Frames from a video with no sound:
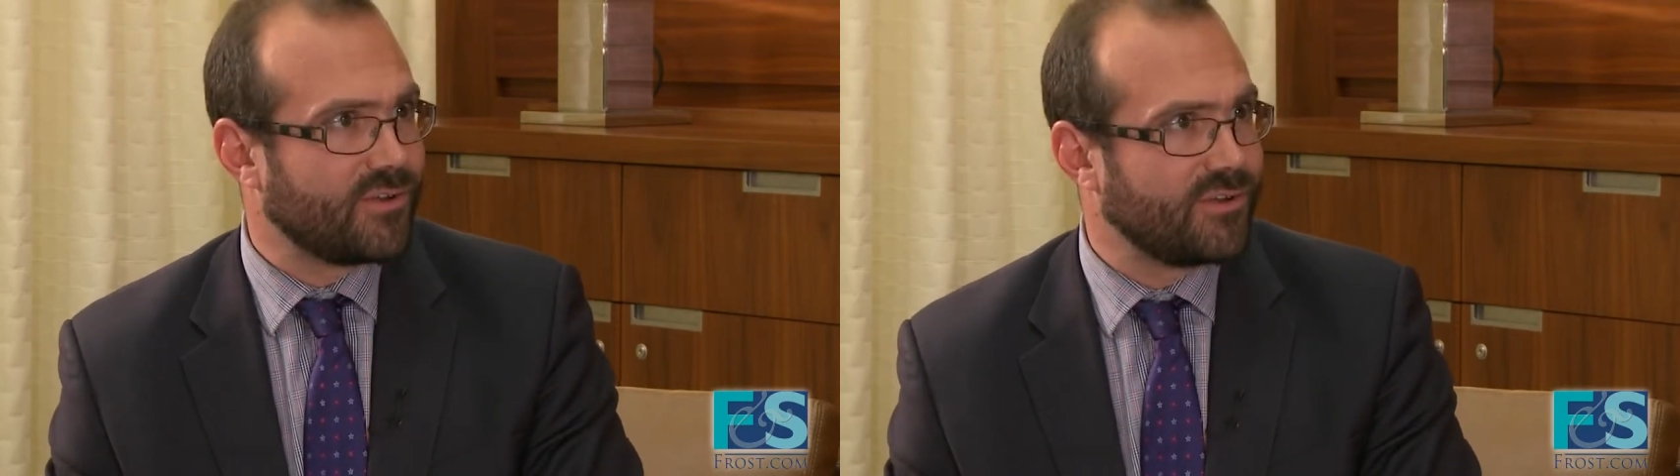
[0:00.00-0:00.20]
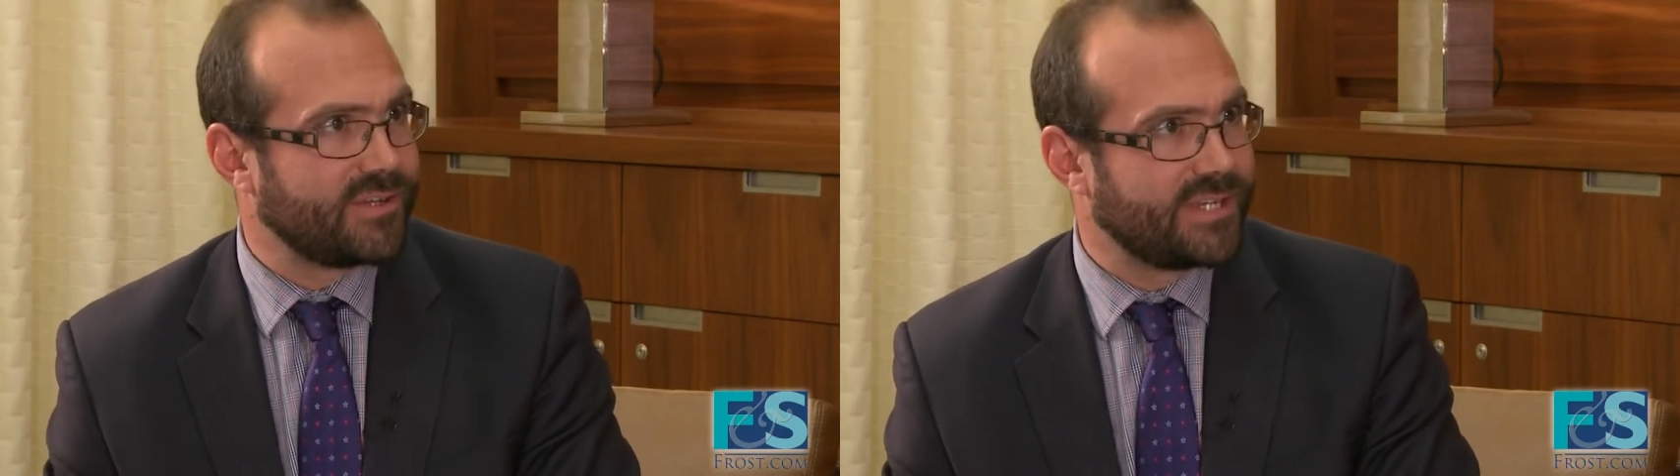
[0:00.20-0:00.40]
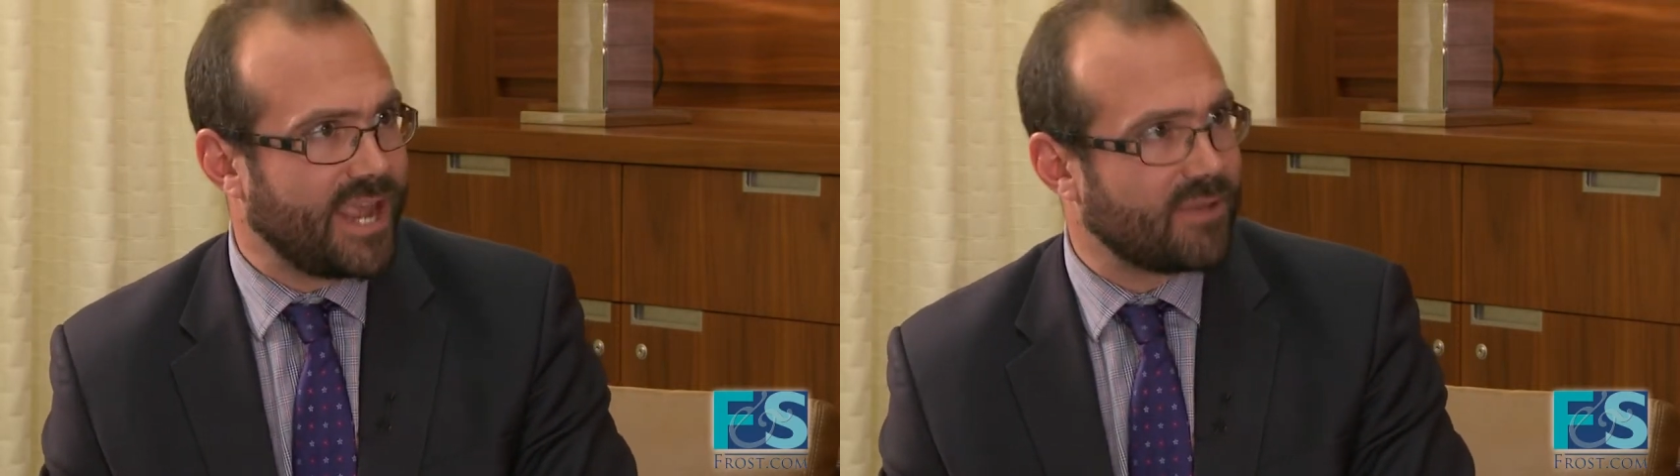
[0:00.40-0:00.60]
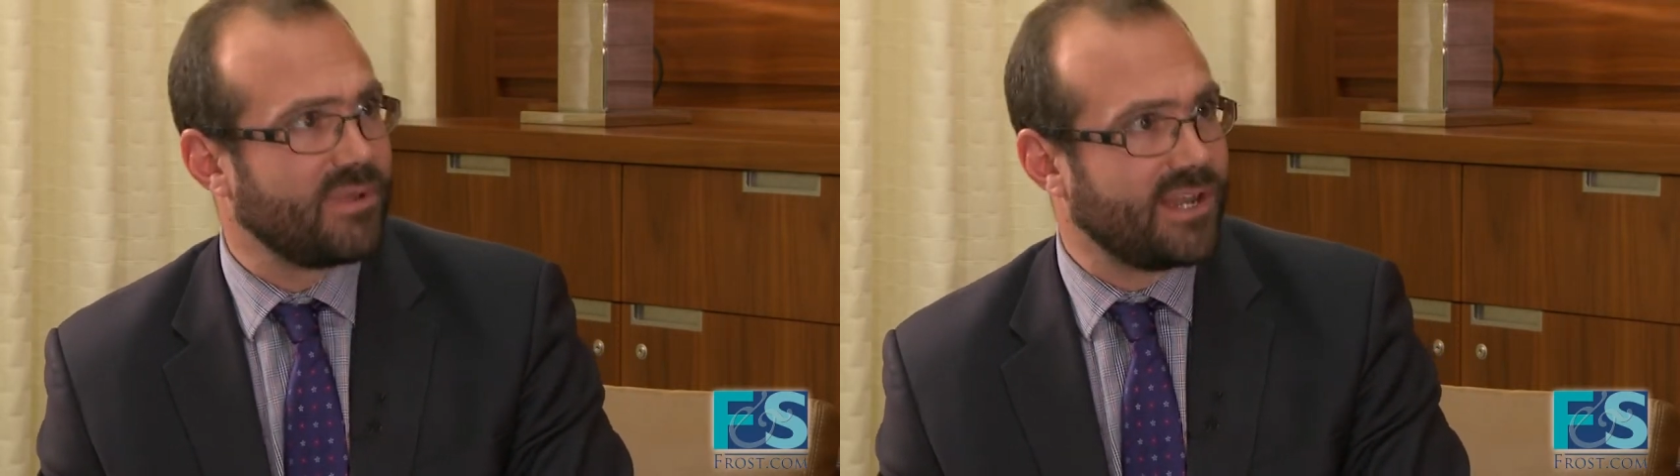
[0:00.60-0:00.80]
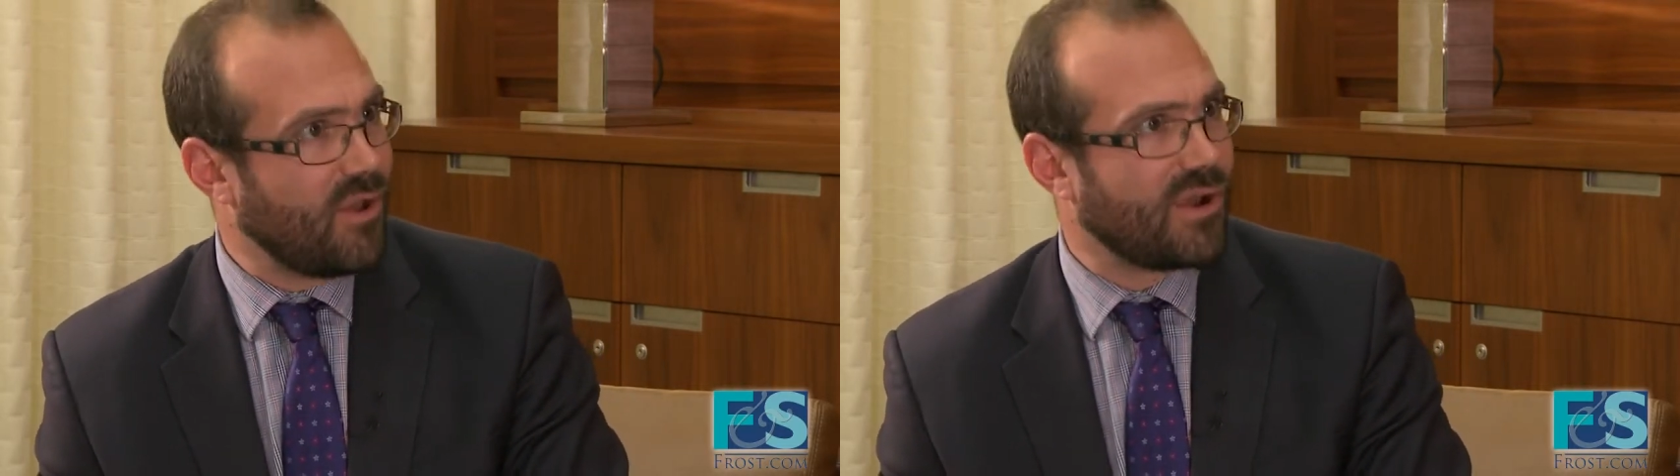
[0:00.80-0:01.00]
could yet
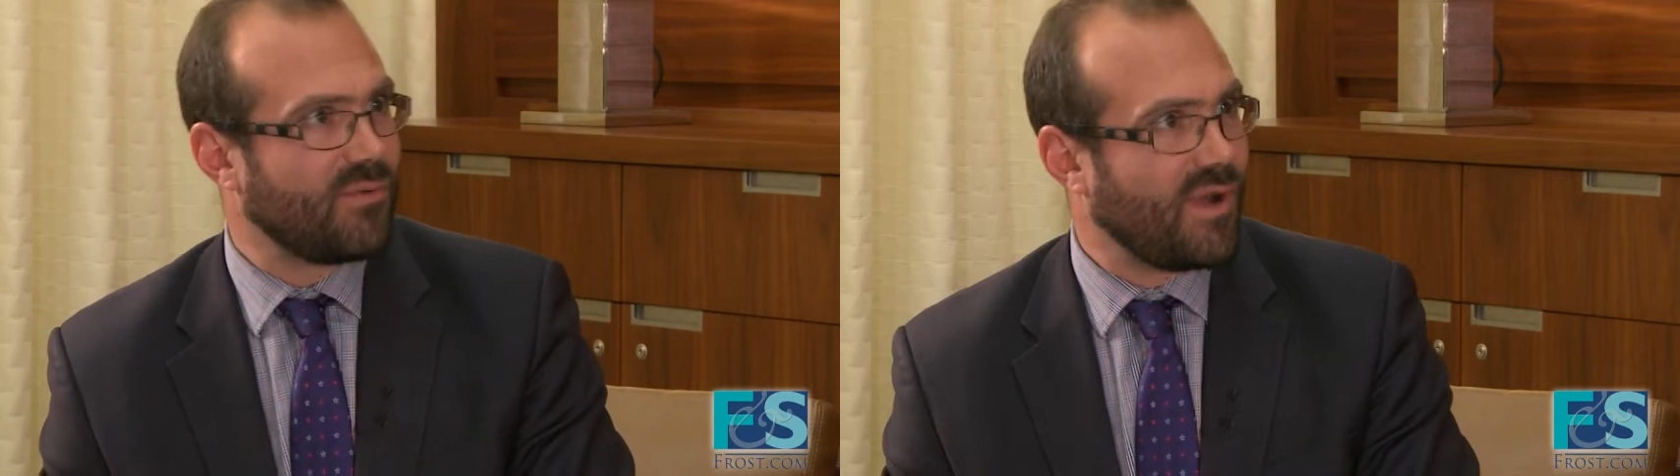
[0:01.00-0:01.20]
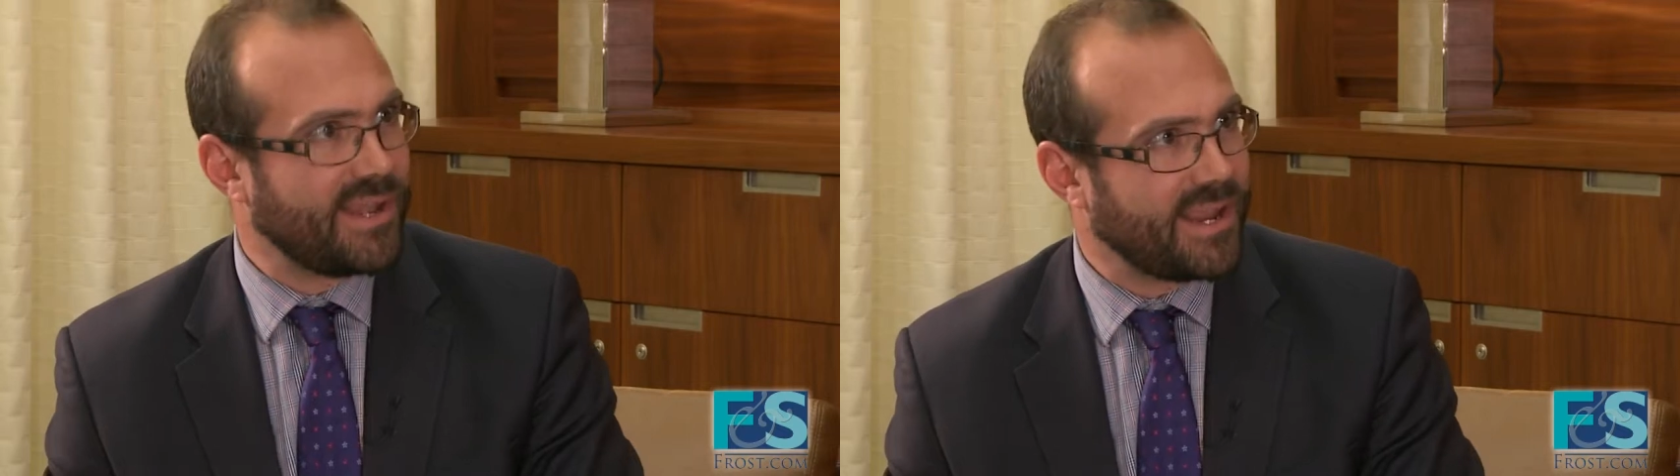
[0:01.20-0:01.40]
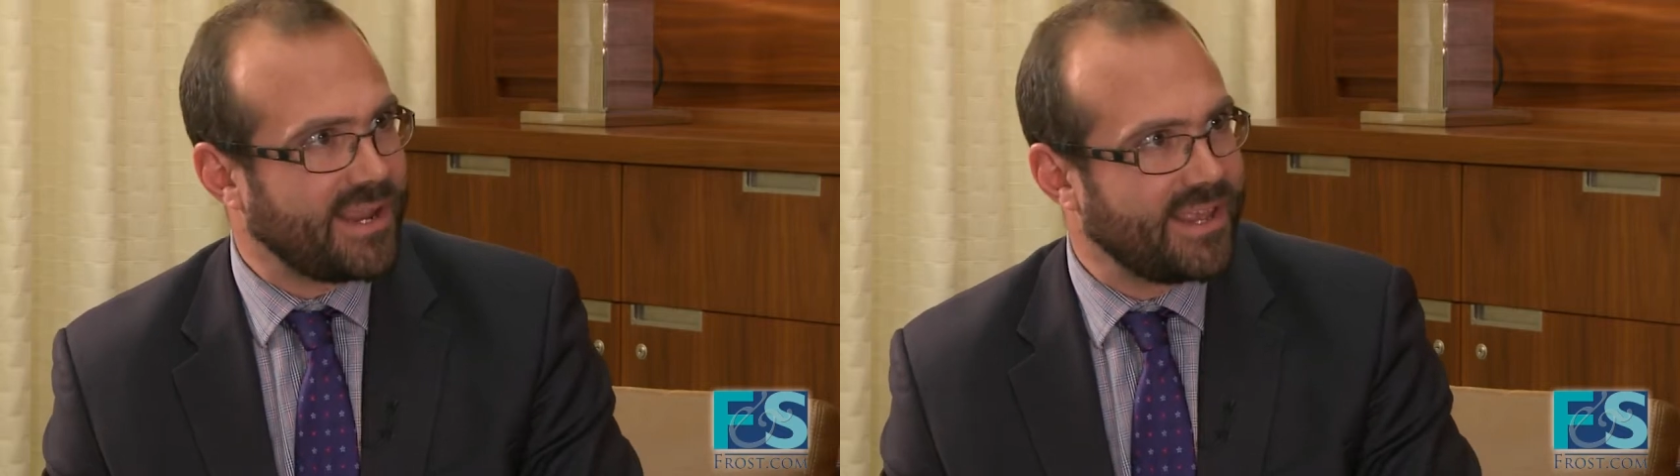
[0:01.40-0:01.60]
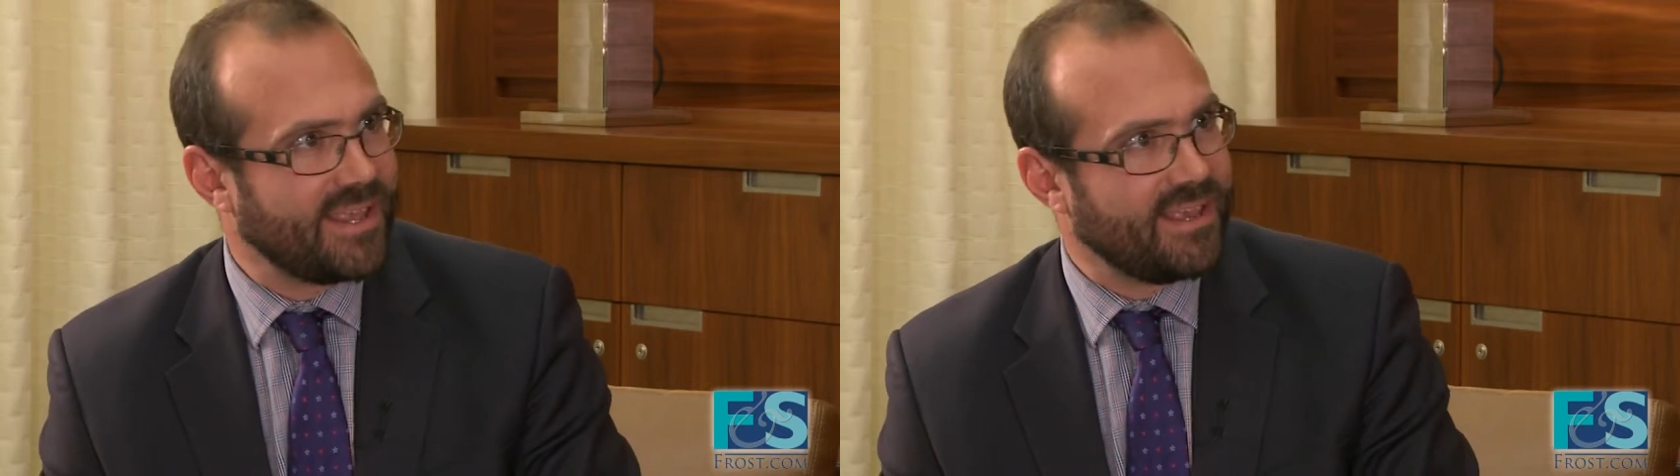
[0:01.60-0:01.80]
be long and winding.